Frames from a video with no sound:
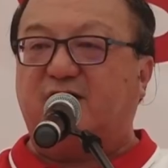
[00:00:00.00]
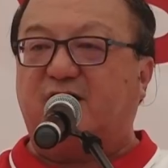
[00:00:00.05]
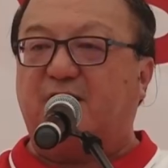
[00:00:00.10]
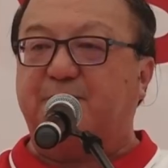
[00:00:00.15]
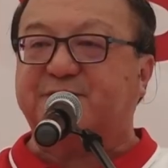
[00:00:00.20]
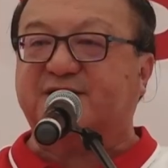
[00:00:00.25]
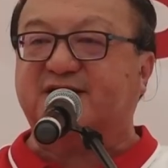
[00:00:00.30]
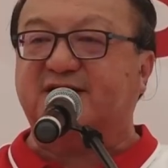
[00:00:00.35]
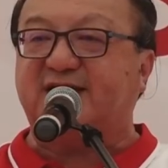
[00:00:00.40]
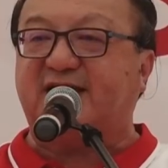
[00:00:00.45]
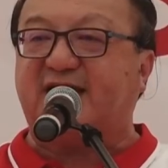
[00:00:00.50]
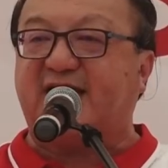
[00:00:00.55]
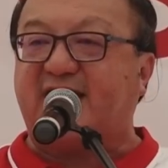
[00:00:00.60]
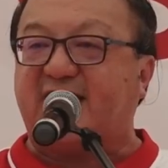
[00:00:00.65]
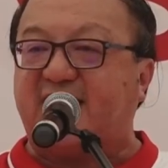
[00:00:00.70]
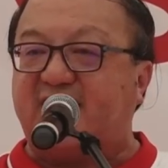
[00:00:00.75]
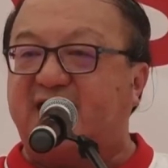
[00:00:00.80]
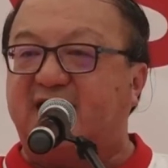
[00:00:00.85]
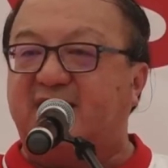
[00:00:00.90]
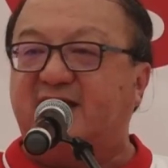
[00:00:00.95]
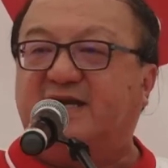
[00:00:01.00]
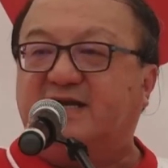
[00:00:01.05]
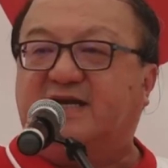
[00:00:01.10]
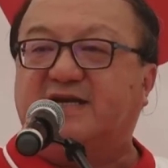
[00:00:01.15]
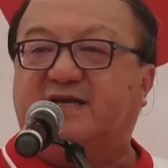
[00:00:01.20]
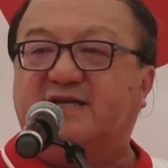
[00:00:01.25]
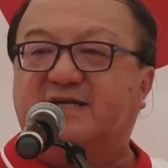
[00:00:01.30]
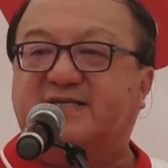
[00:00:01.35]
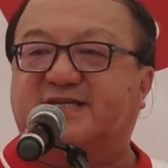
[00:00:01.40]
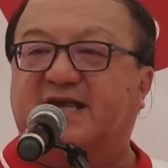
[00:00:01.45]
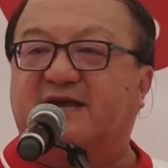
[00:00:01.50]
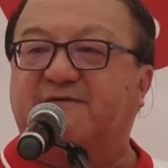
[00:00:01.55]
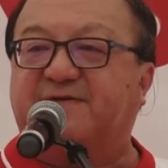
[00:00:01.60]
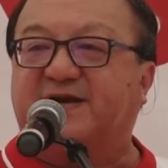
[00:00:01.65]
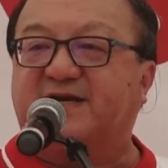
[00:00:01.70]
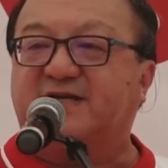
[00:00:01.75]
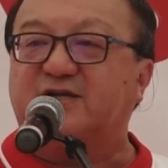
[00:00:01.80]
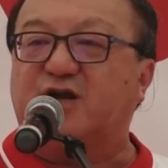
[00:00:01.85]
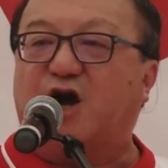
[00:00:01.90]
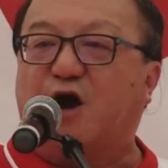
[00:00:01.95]
option A,
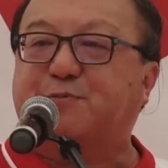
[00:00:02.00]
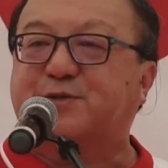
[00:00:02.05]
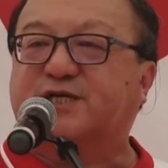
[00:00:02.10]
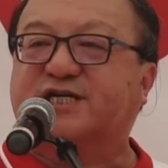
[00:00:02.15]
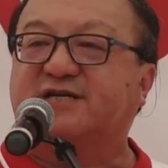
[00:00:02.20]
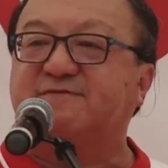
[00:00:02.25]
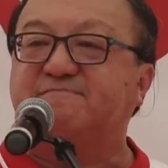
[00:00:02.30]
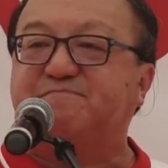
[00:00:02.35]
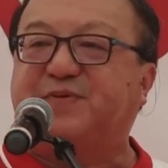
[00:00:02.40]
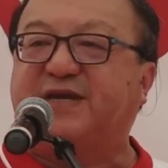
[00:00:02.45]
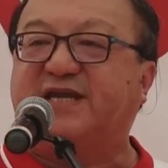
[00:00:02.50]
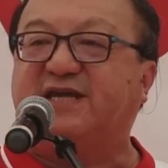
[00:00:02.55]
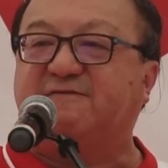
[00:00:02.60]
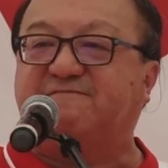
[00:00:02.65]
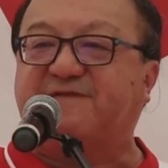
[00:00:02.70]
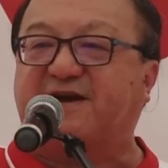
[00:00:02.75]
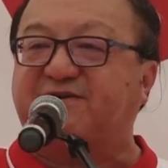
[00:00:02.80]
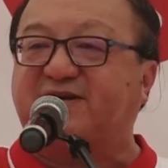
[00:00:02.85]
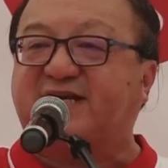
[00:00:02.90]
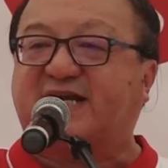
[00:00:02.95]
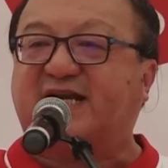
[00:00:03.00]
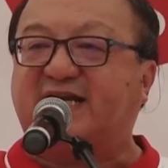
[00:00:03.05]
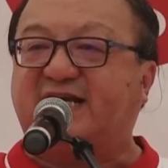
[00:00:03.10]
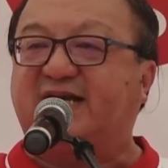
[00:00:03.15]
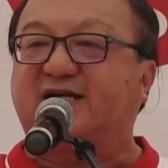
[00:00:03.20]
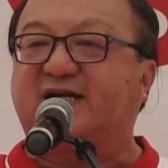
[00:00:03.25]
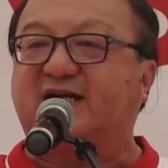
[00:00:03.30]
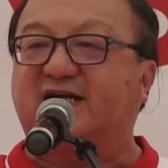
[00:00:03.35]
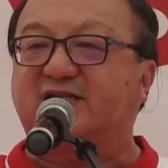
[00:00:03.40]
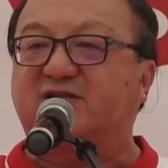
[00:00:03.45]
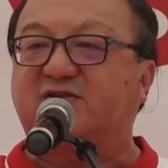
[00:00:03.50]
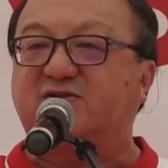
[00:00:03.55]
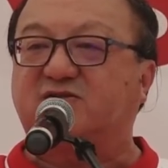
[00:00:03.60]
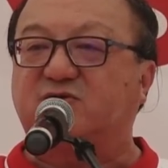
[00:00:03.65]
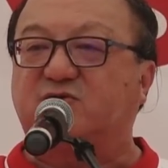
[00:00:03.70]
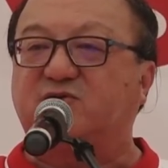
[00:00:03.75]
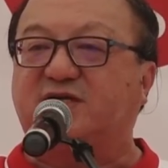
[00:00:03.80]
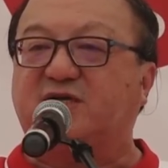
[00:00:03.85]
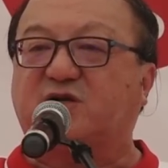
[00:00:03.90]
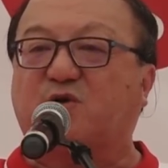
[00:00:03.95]
7 option B. Very clear
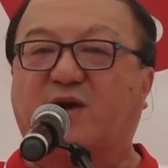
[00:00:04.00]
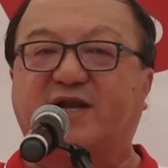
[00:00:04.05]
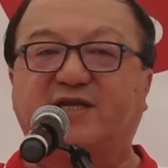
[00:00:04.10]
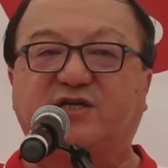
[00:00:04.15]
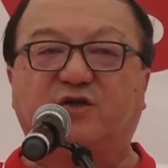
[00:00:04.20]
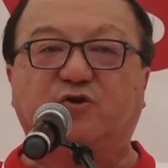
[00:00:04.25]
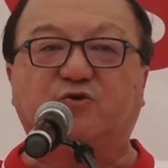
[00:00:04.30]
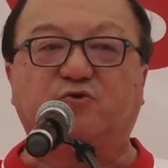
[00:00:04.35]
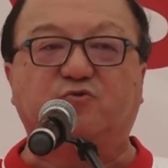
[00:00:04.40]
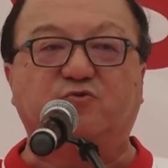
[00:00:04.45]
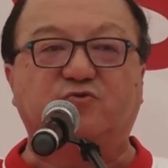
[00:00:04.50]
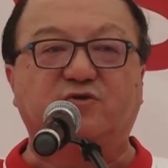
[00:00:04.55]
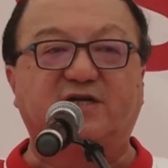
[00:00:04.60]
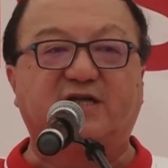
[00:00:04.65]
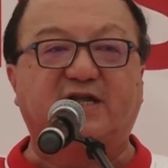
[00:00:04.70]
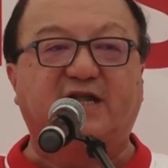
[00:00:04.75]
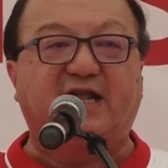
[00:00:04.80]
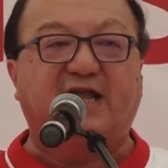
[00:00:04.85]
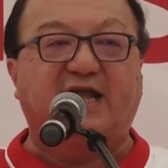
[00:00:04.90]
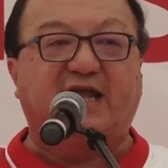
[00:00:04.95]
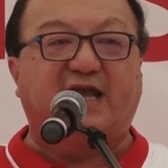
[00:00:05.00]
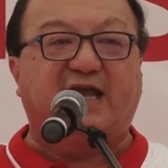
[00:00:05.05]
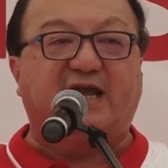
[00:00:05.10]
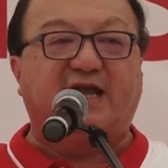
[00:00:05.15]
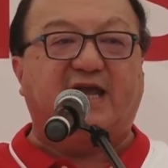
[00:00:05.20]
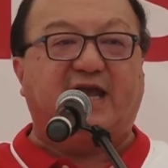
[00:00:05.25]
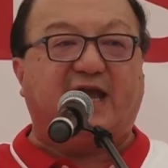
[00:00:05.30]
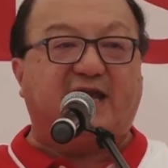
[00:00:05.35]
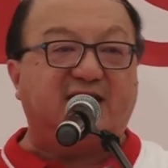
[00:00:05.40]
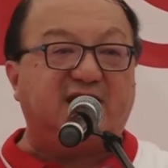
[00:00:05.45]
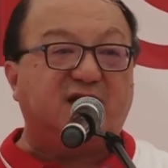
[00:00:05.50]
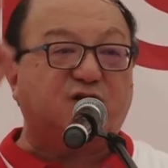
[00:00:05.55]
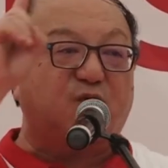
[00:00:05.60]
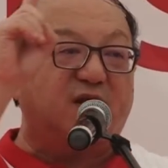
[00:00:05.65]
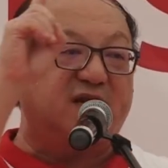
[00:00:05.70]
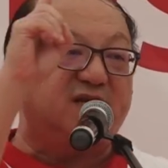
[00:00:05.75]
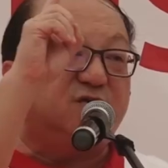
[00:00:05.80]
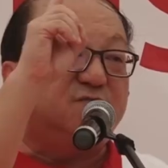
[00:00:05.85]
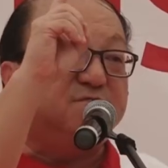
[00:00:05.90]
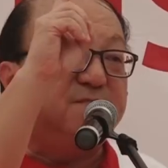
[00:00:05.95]
to Lee Kuan Yew. And Lee
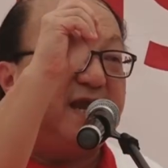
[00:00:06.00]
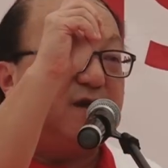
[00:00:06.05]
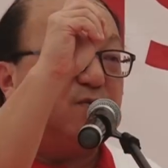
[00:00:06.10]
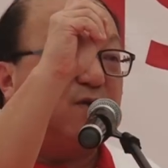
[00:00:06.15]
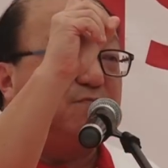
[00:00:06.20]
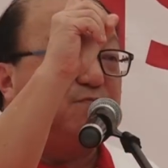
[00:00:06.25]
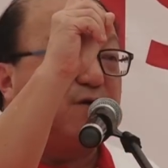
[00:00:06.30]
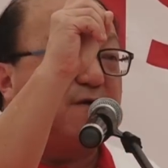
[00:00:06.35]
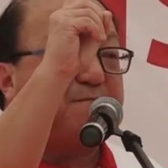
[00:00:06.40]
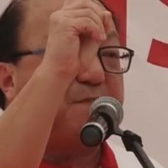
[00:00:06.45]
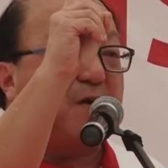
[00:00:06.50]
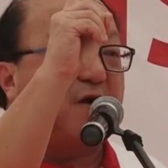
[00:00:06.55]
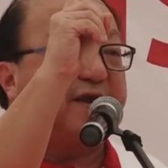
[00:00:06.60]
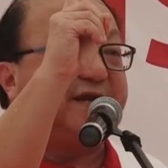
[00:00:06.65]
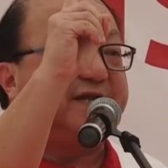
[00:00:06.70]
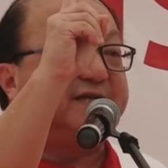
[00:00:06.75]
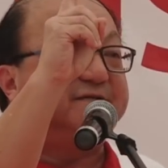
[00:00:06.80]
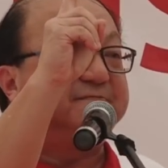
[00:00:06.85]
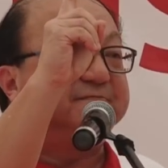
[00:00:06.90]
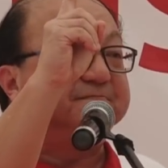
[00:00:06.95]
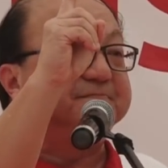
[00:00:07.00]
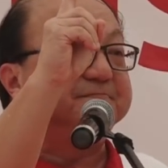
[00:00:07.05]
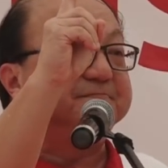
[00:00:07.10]
Kuan Yew made one more point.